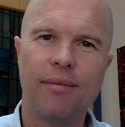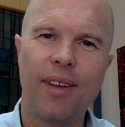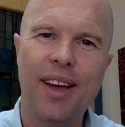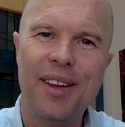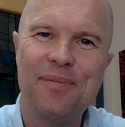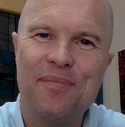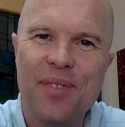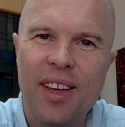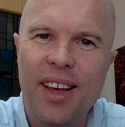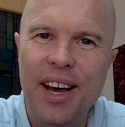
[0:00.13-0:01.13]
Hi,
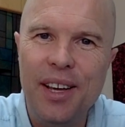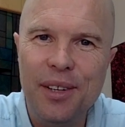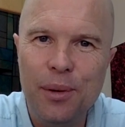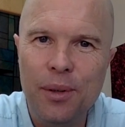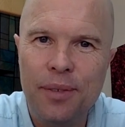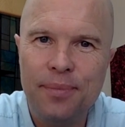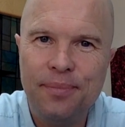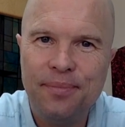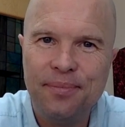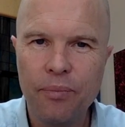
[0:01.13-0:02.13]
how you doing?
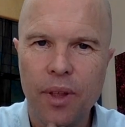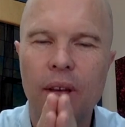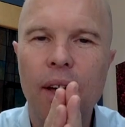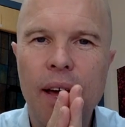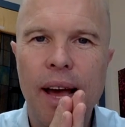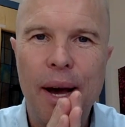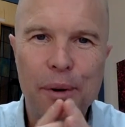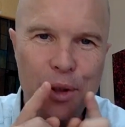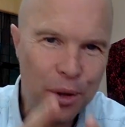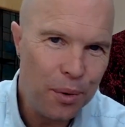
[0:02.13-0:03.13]
How do
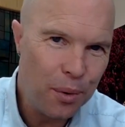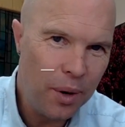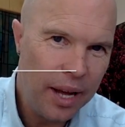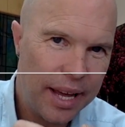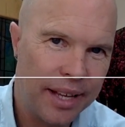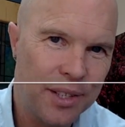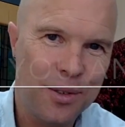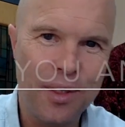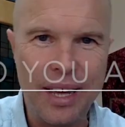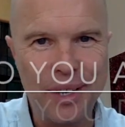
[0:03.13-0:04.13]
you
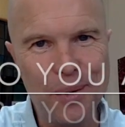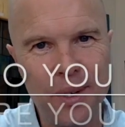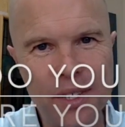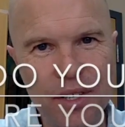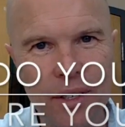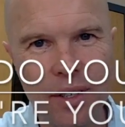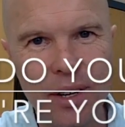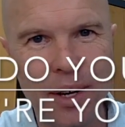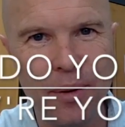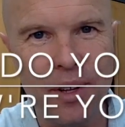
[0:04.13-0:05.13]
answer that question
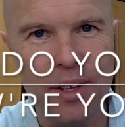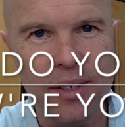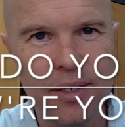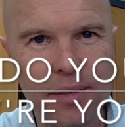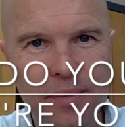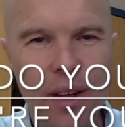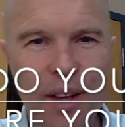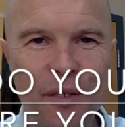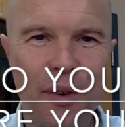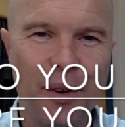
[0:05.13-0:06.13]
nowadays?
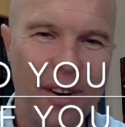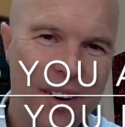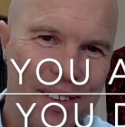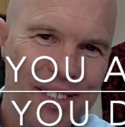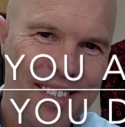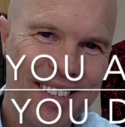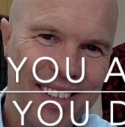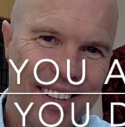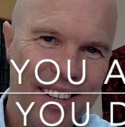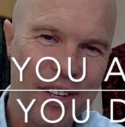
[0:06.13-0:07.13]
If you're honest
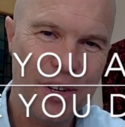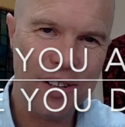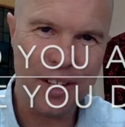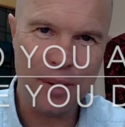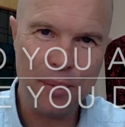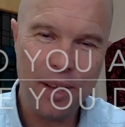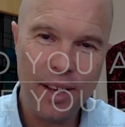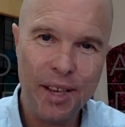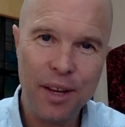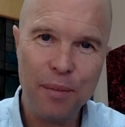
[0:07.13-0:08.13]
and you're like
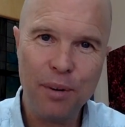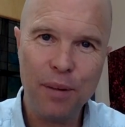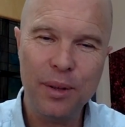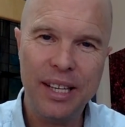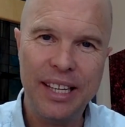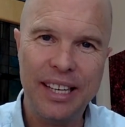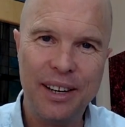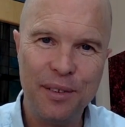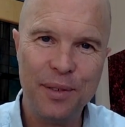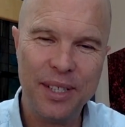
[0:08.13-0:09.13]
me, you're probably
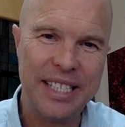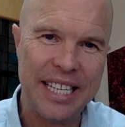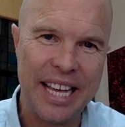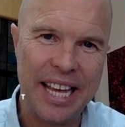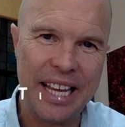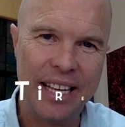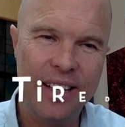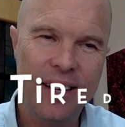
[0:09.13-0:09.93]
often saying